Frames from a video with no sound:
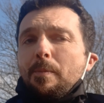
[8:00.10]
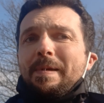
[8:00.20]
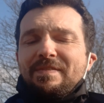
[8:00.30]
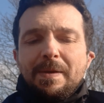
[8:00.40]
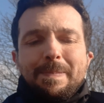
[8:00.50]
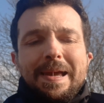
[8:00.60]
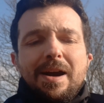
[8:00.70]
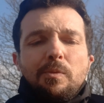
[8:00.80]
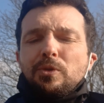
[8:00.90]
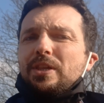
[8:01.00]
a
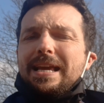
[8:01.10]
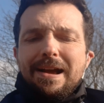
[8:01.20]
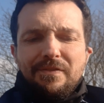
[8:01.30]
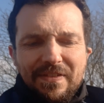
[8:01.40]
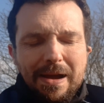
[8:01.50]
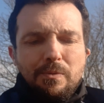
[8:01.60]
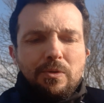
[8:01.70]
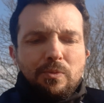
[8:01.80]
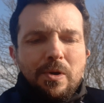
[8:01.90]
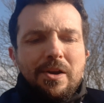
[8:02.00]
PvPer. We'll see how that
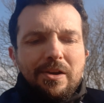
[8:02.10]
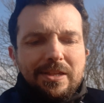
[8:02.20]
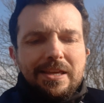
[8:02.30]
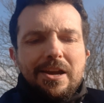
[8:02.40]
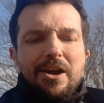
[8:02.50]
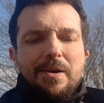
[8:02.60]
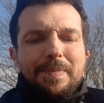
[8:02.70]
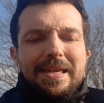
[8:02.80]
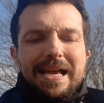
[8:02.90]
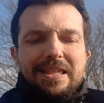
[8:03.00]
one works.
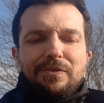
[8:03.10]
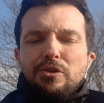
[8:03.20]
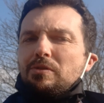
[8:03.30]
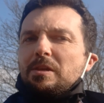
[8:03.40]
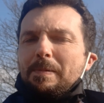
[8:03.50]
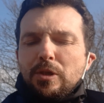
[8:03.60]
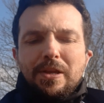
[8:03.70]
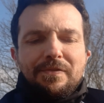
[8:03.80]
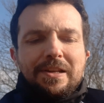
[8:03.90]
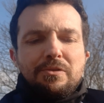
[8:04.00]
But yes, if you do the special
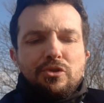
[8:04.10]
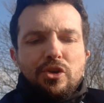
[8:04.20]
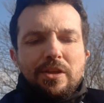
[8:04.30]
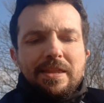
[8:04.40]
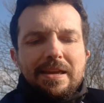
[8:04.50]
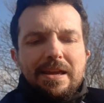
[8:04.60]
evolution,